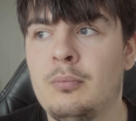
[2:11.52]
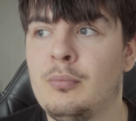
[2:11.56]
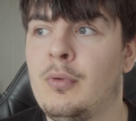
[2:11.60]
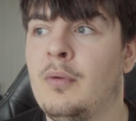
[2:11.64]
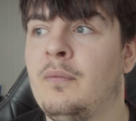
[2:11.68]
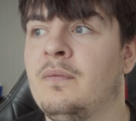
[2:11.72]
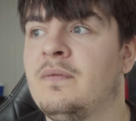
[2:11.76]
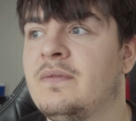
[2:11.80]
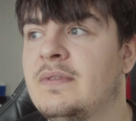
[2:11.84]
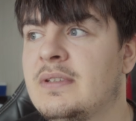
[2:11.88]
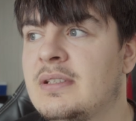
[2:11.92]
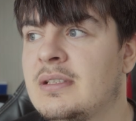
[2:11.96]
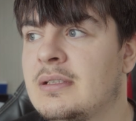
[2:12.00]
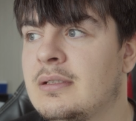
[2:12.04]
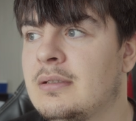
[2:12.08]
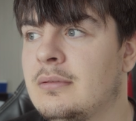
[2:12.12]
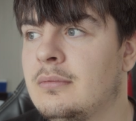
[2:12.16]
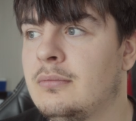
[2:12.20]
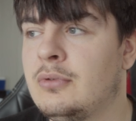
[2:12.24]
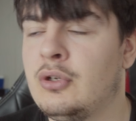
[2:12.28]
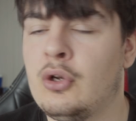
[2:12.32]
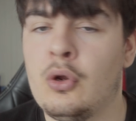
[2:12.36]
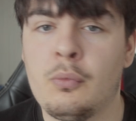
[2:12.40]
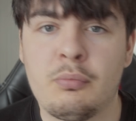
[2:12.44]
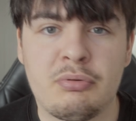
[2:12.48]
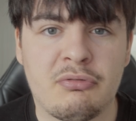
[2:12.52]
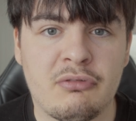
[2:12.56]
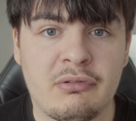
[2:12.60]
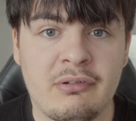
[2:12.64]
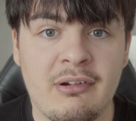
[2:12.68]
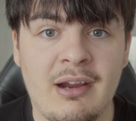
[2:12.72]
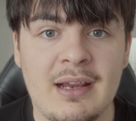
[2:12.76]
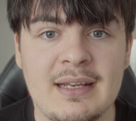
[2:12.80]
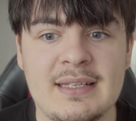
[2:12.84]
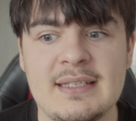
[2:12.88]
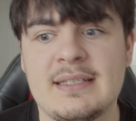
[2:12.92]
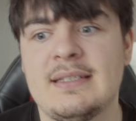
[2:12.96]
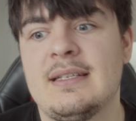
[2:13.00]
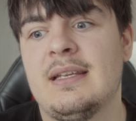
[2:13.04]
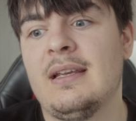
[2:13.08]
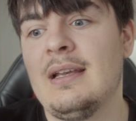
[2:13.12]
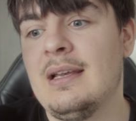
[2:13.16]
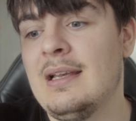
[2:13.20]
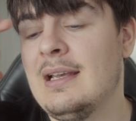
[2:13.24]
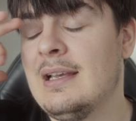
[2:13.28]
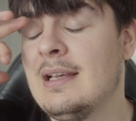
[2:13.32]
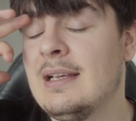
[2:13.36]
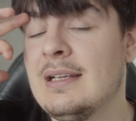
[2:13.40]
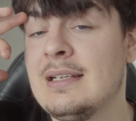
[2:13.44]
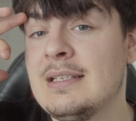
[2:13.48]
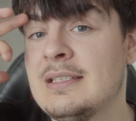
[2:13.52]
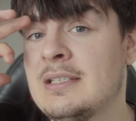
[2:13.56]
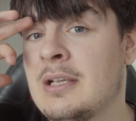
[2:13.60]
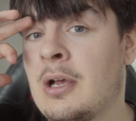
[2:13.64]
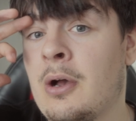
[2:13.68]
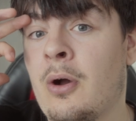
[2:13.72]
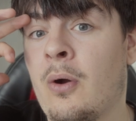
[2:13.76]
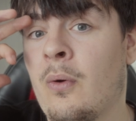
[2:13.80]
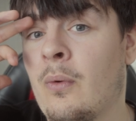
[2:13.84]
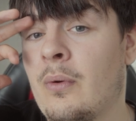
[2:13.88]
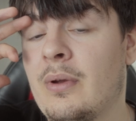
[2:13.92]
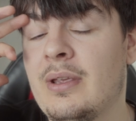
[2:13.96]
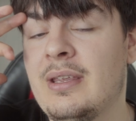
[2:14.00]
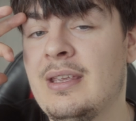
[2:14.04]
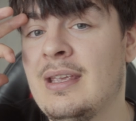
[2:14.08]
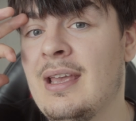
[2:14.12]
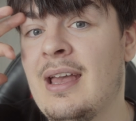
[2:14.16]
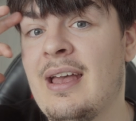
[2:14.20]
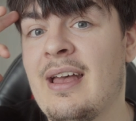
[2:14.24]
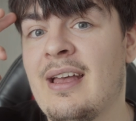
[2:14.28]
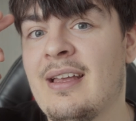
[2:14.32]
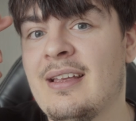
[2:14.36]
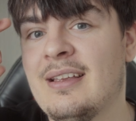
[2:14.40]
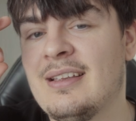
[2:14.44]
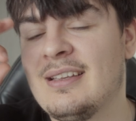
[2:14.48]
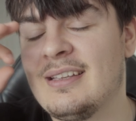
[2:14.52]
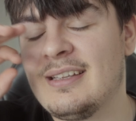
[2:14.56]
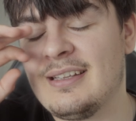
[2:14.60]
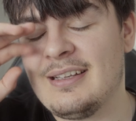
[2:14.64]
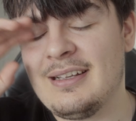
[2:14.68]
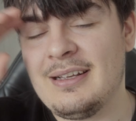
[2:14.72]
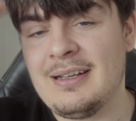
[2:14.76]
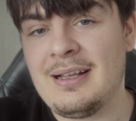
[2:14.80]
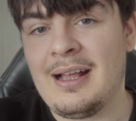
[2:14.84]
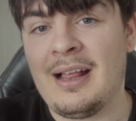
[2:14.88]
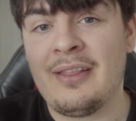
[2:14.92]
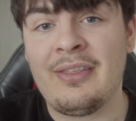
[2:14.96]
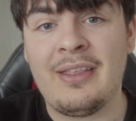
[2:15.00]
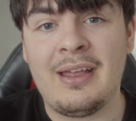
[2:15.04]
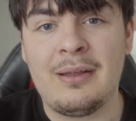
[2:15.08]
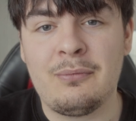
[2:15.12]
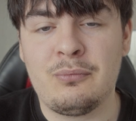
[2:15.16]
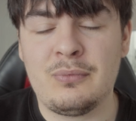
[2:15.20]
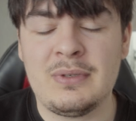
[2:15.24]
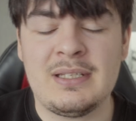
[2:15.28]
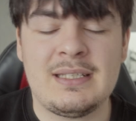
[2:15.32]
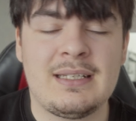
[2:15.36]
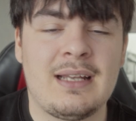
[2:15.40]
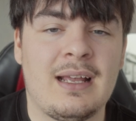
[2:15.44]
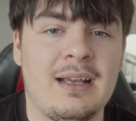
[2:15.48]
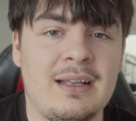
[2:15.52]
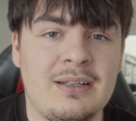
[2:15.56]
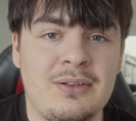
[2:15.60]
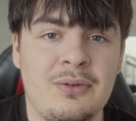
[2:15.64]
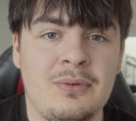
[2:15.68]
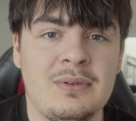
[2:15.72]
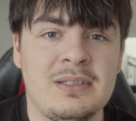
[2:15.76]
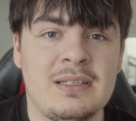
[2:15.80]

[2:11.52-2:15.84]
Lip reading: months, progressed. So yeah. And then we started doing